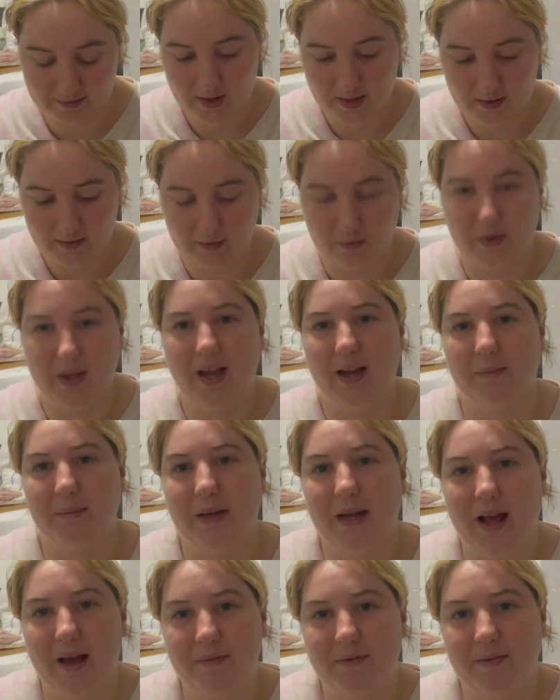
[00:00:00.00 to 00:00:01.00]
So yeah, I'm going to
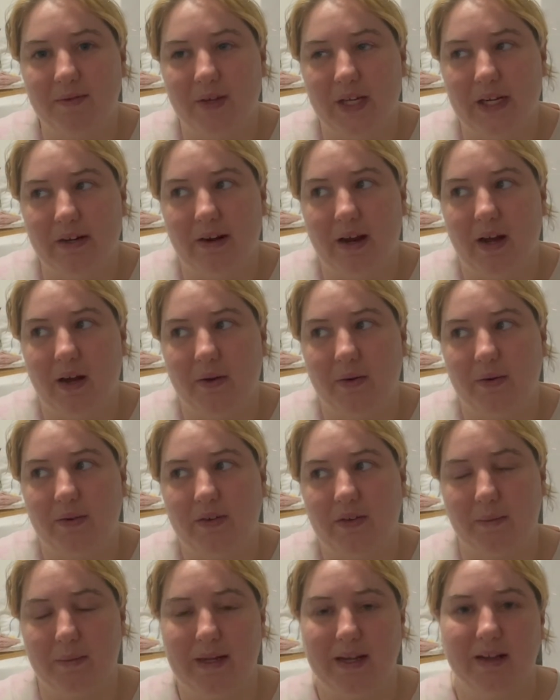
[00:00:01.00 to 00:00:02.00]
have to figure out
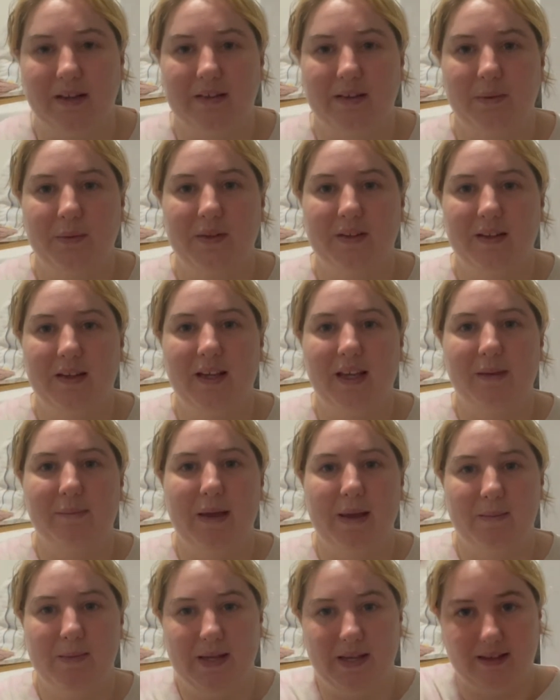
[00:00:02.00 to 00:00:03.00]
something else. I was thinking
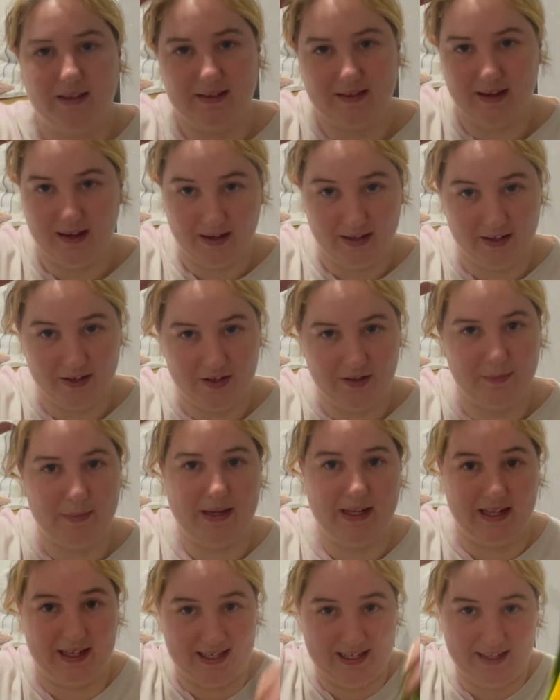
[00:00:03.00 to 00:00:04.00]
maybe instead I could just make
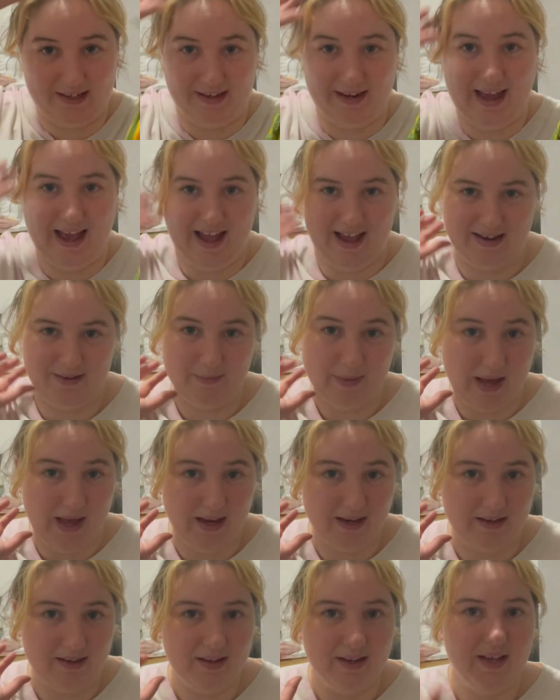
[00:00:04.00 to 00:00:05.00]
like a little
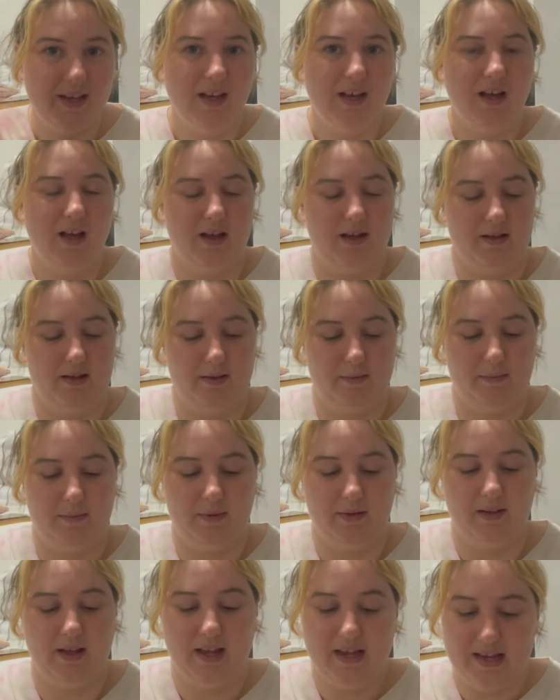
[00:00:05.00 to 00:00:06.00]
headband
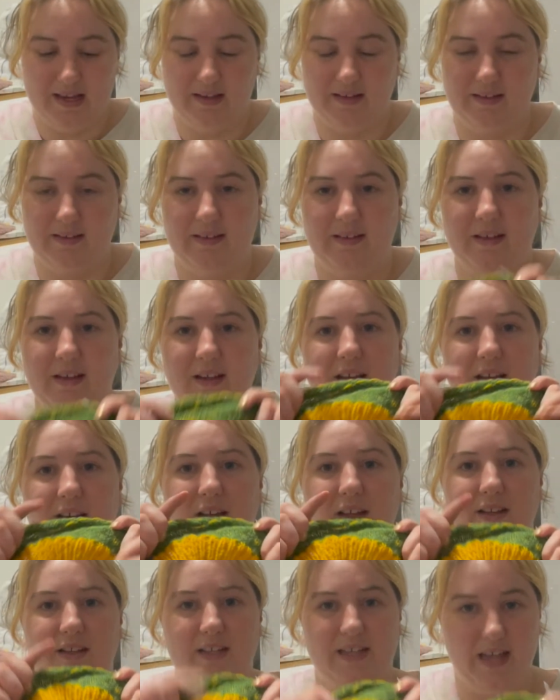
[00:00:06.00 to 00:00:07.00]
that is
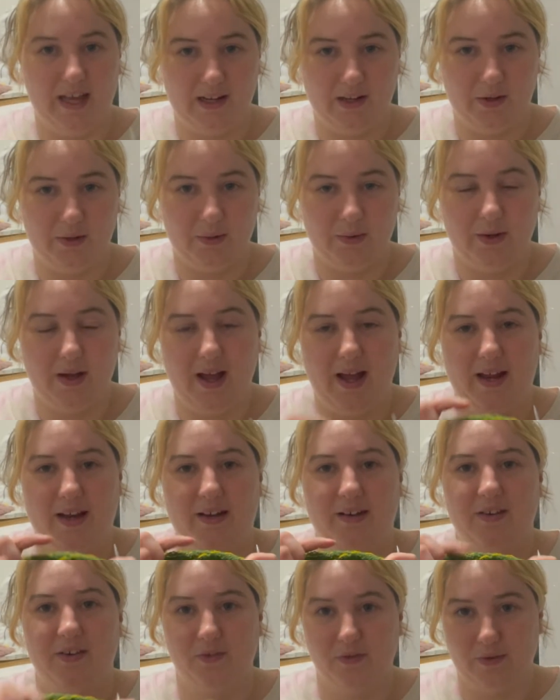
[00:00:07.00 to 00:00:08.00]
yellow
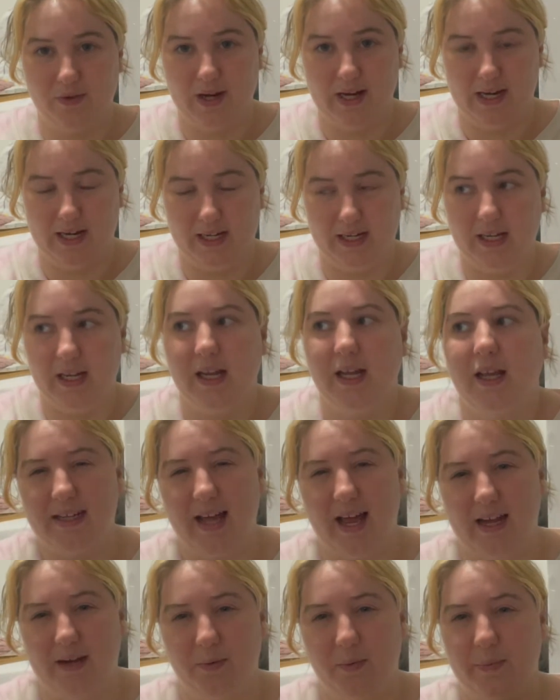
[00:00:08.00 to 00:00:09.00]
and green,
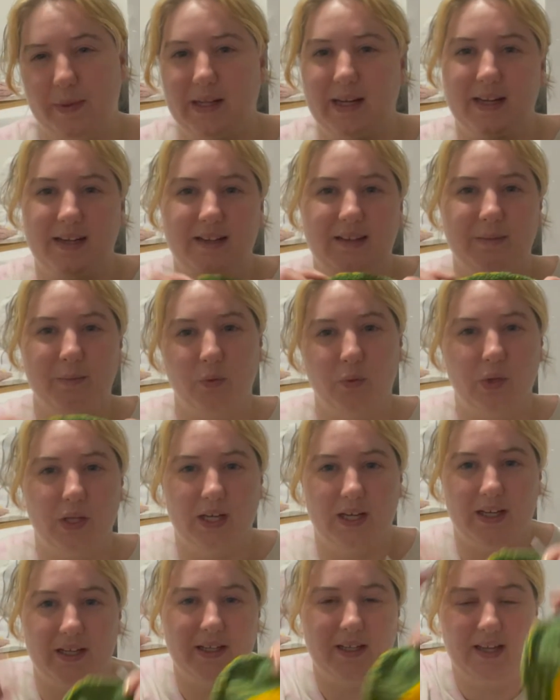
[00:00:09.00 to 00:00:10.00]
and it would be like
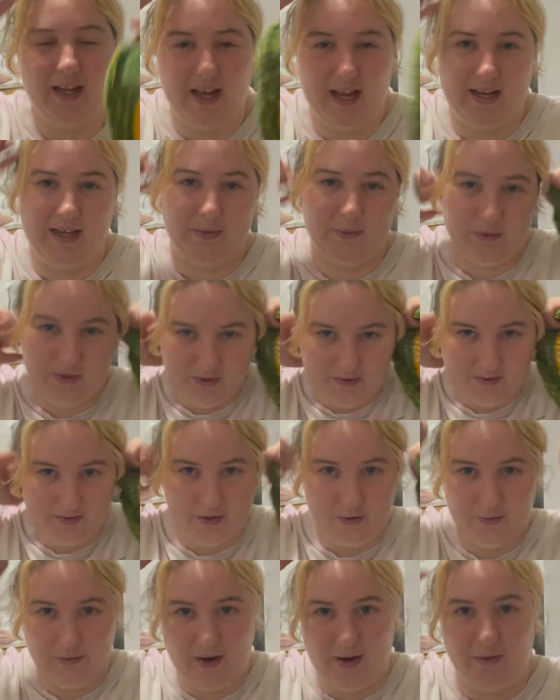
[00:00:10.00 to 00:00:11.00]
smaller, and it would just go
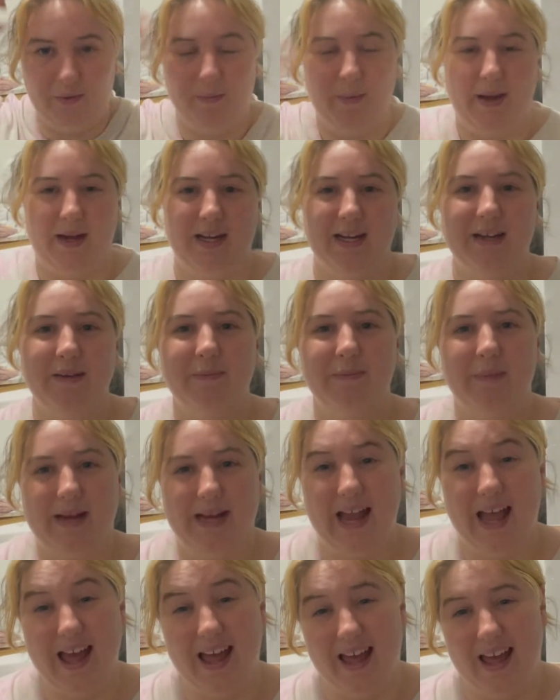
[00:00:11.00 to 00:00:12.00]
around my
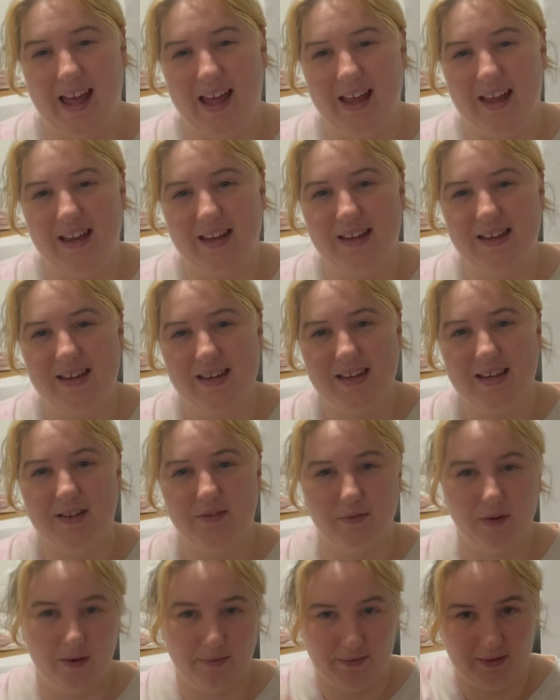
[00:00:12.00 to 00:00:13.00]
head
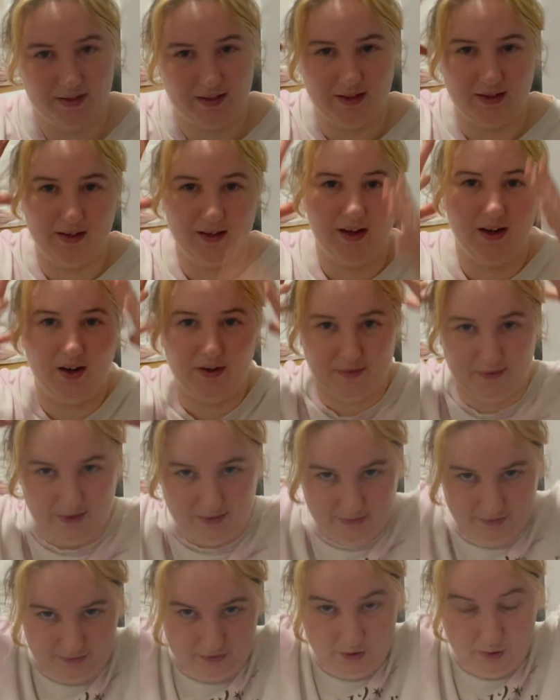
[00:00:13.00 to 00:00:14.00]
rather than
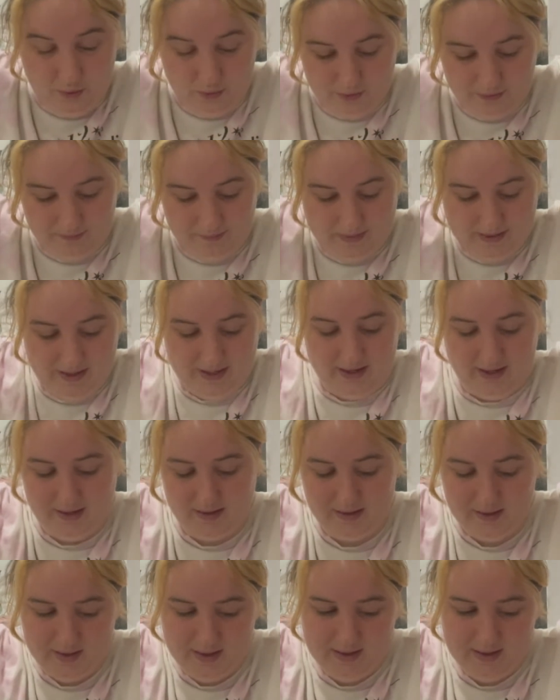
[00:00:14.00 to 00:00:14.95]
around the whole of my head.